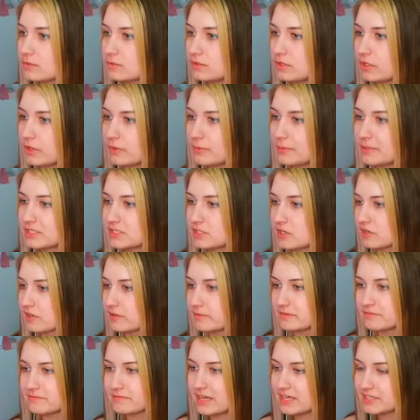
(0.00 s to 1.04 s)
no, it's not gonna
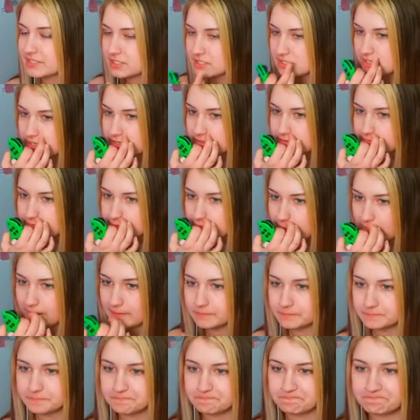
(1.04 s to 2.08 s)
be fast enough. Okay.
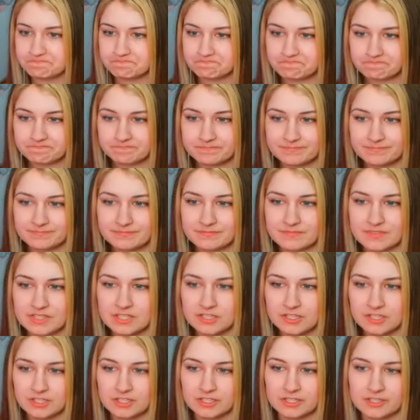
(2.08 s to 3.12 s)

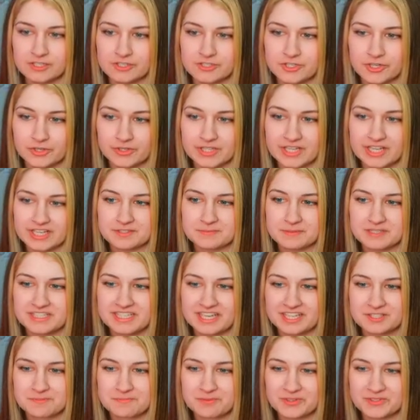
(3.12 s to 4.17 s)
Zhongli has my
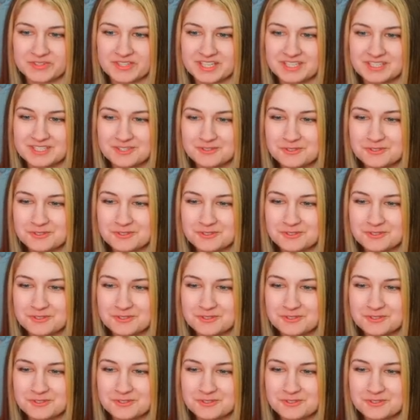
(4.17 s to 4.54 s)
dad's birthday, so